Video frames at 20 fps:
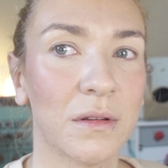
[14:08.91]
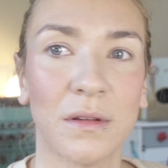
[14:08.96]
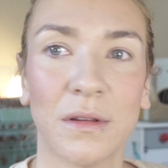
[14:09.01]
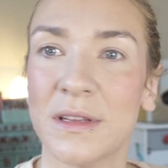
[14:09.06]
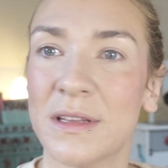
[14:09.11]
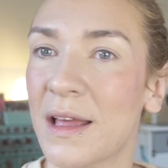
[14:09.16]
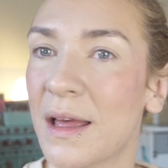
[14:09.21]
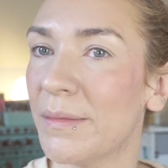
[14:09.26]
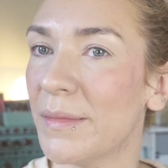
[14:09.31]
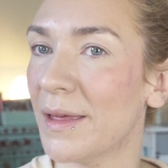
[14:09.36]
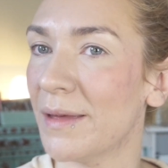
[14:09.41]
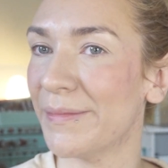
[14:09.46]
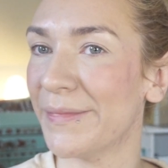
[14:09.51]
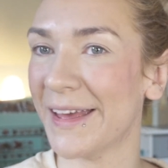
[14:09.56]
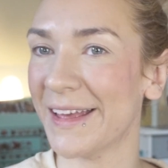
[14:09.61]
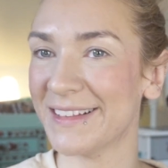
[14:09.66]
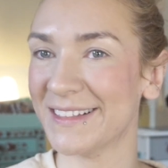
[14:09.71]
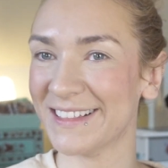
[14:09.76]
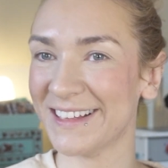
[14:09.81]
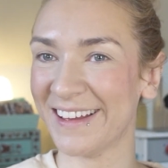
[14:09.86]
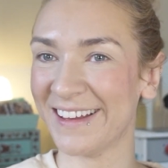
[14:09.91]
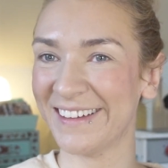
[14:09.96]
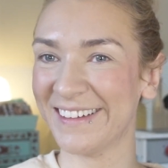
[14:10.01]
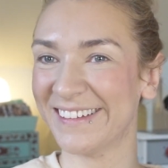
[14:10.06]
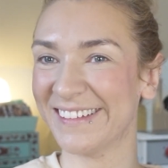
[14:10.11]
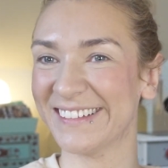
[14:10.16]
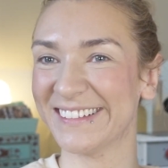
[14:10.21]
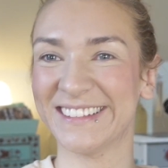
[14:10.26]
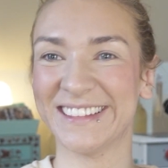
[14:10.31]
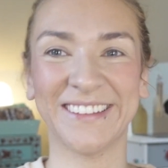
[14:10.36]
Is that a bit better?
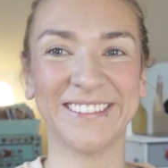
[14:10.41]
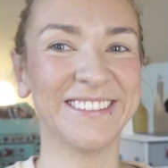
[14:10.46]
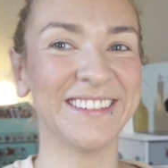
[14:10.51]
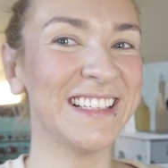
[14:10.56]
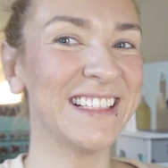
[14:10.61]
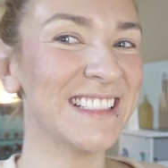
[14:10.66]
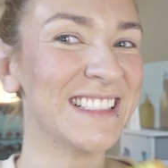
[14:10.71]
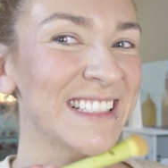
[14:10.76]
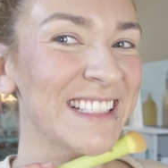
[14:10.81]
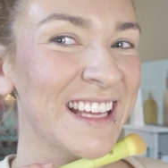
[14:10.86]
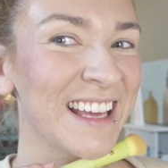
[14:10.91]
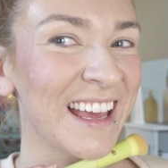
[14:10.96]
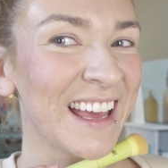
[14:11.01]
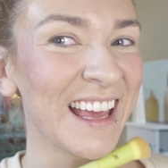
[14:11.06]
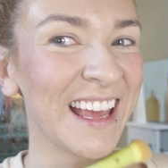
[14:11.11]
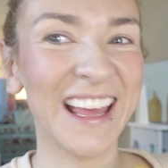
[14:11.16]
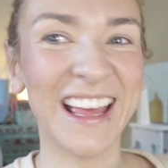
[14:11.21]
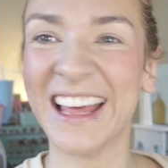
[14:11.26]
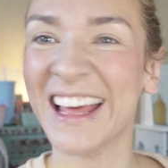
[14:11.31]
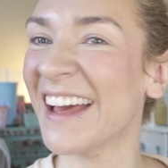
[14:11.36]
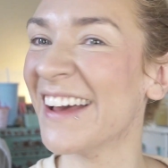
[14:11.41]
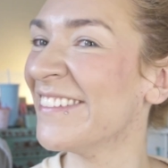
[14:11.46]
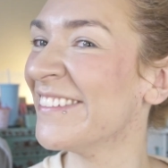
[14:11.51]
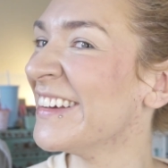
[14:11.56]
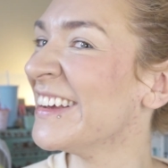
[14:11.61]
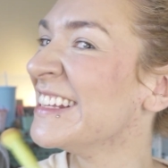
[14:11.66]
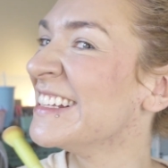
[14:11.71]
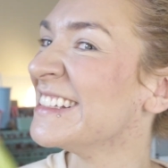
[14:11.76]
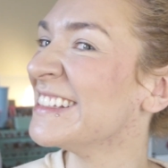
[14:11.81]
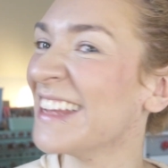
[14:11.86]
Can we
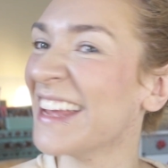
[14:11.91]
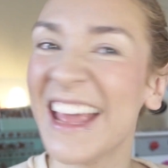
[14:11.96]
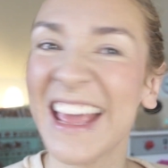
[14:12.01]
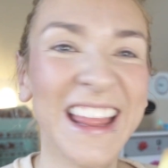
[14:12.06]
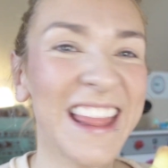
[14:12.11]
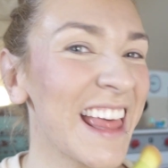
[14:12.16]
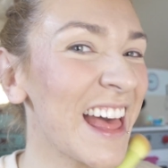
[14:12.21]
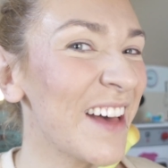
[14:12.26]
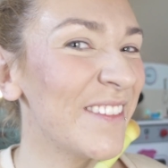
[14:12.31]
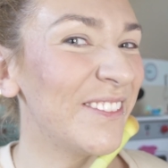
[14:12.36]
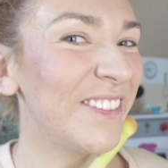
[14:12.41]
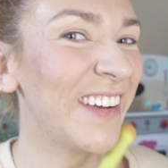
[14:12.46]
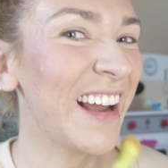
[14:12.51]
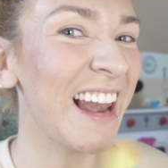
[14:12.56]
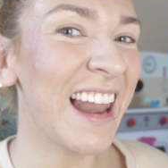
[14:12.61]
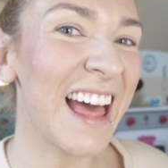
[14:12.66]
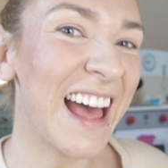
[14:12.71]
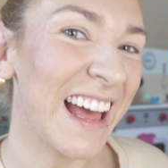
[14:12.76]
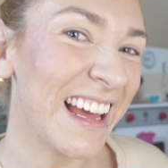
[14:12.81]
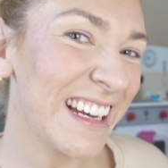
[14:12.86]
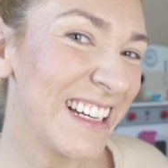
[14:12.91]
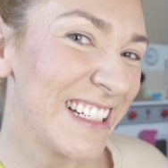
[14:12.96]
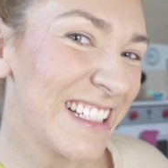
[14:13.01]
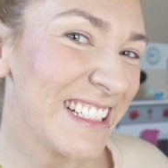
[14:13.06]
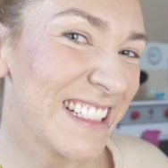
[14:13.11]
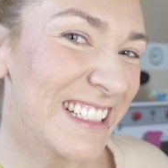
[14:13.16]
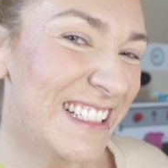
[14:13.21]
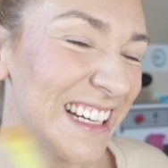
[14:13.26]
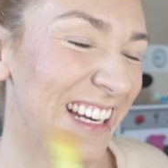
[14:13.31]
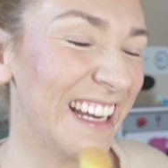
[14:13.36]
see the
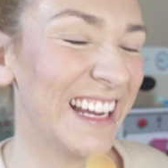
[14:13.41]
blush?